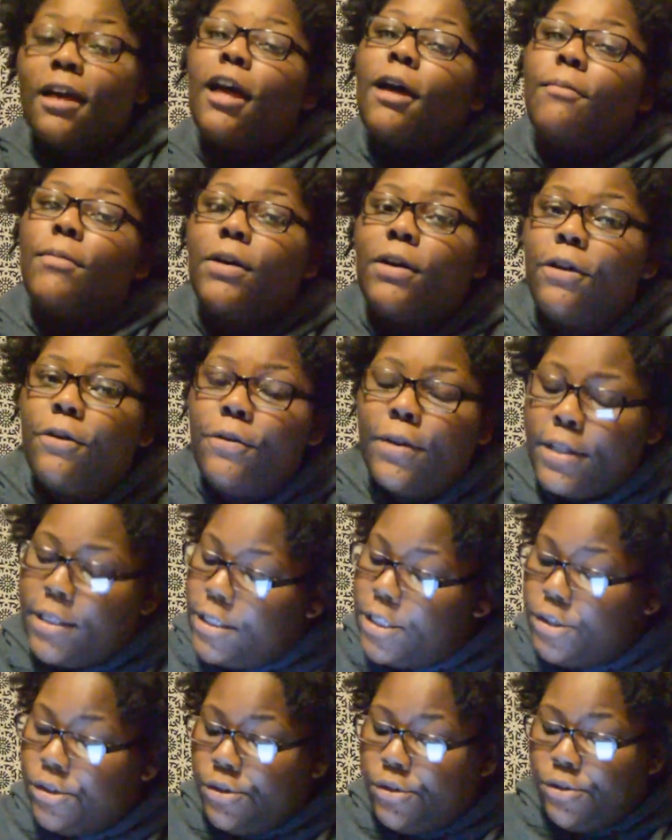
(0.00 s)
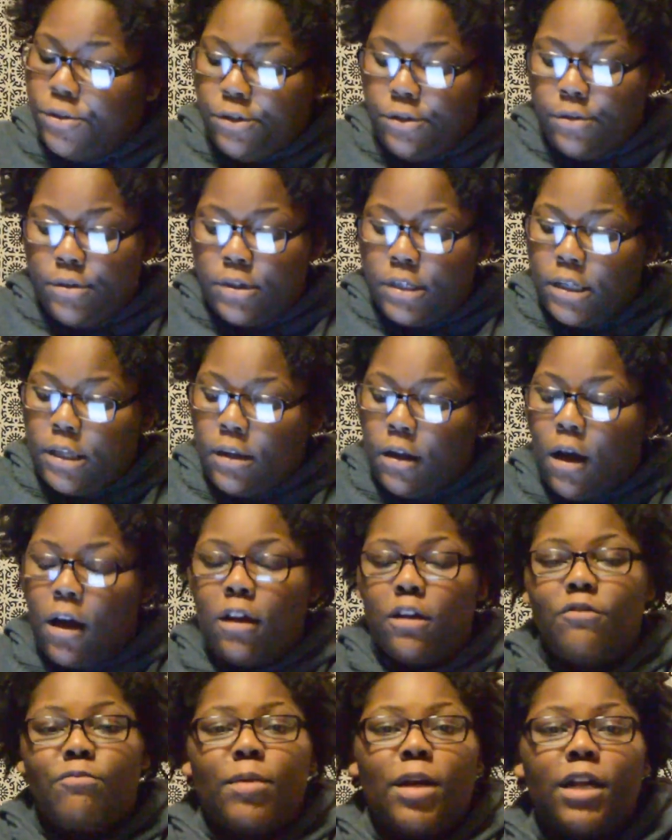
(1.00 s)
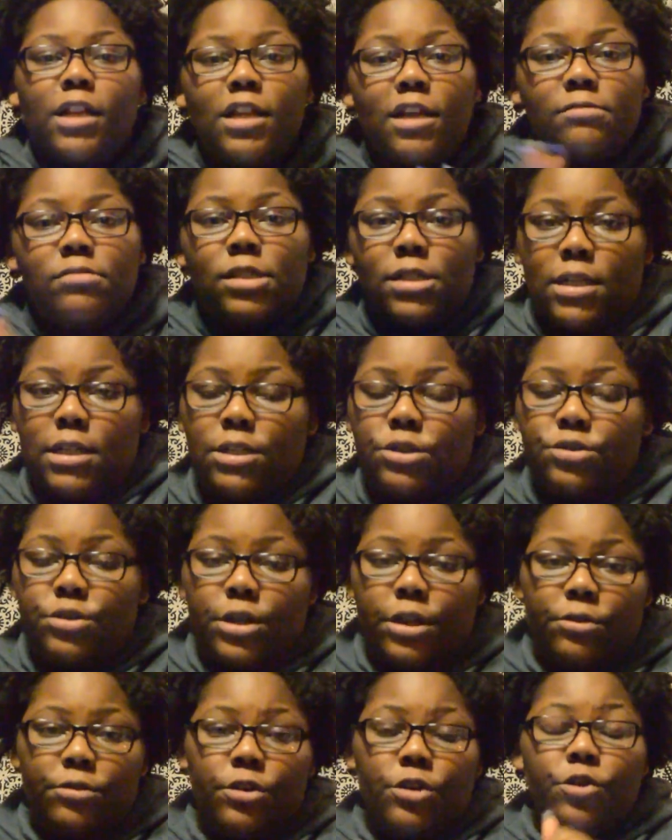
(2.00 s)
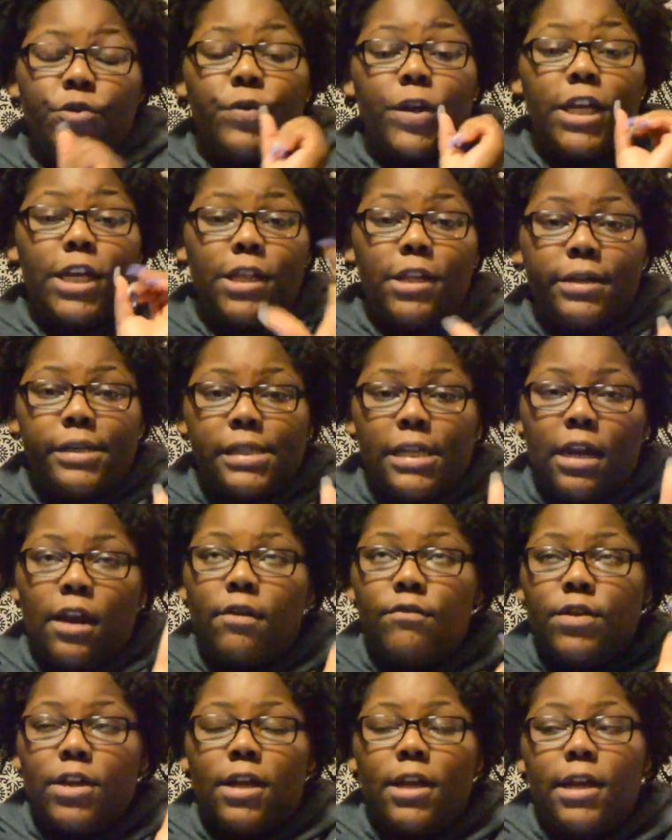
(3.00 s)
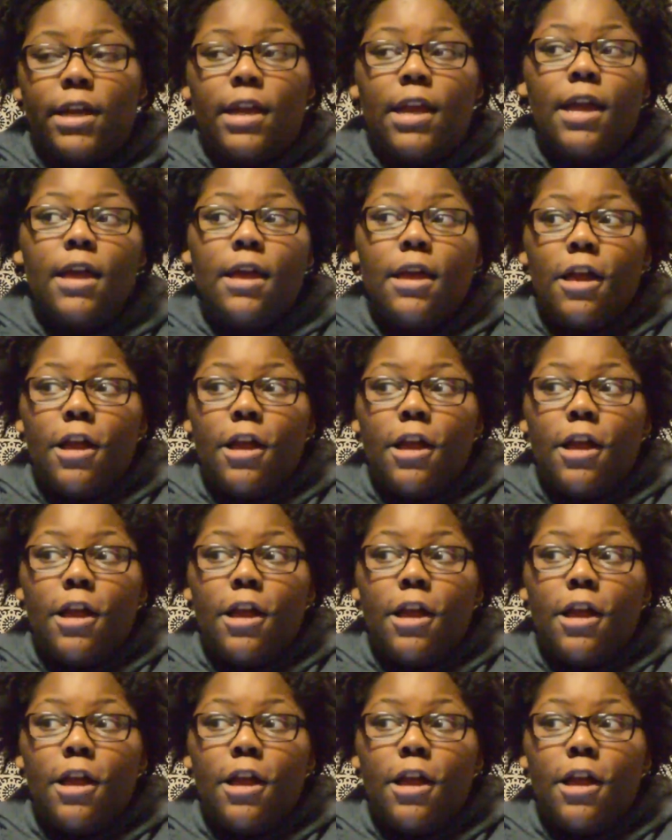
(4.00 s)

I'm going to go into all of my clubs and extracurriculars that I've done